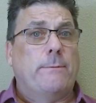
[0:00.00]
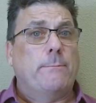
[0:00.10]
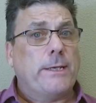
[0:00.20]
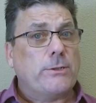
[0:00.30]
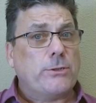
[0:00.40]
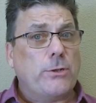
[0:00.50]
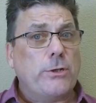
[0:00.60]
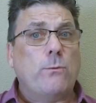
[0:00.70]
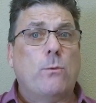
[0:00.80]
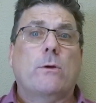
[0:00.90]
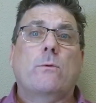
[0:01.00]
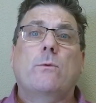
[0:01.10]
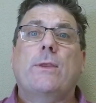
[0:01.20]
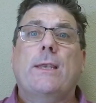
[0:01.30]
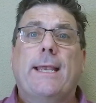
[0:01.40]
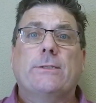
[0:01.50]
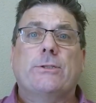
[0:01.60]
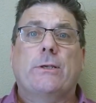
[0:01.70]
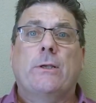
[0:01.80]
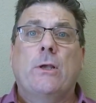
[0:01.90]
Make sure you work with an
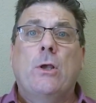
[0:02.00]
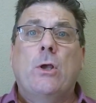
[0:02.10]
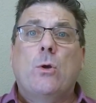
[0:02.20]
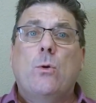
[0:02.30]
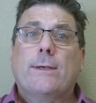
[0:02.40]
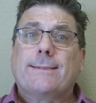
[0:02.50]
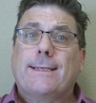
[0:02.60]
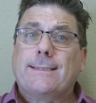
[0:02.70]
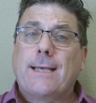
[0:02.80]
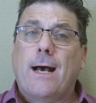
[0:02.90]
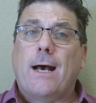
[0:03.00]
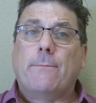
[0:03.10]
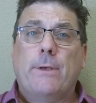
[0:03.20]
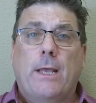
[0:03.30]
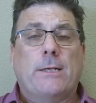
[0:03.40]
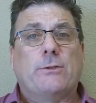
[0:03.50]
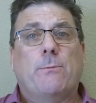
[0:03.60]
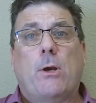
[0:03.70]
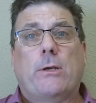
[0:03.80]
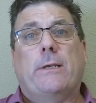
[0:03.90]
agent who has a top-notch
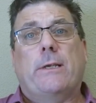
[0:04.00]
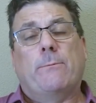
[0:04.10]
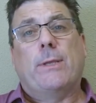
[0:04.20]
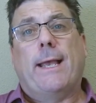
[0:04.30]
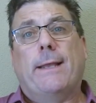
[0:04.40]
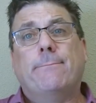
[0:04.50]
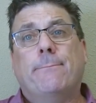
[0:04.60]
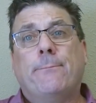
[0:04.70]
marketing plan.